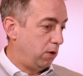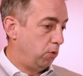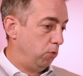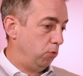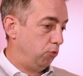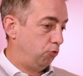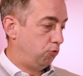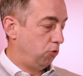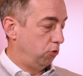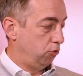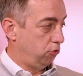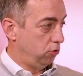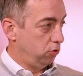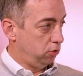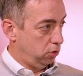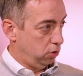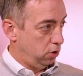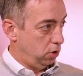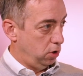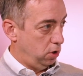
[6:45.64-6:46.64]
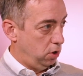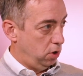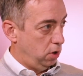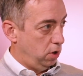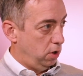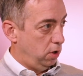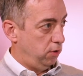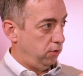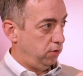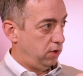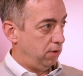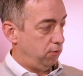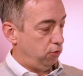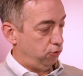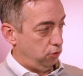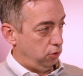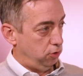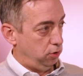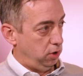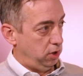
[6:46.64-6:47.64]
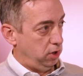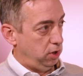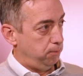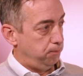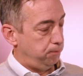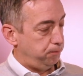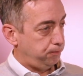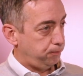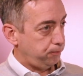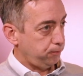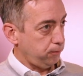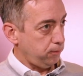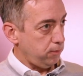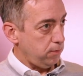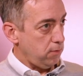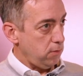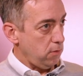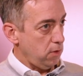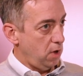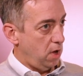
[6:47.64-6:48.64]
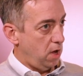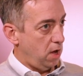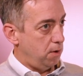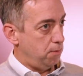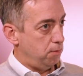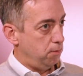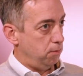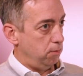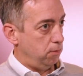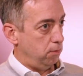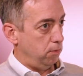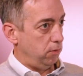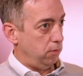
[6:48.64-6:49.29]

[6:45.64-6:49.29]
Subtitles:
it was structured, there is only the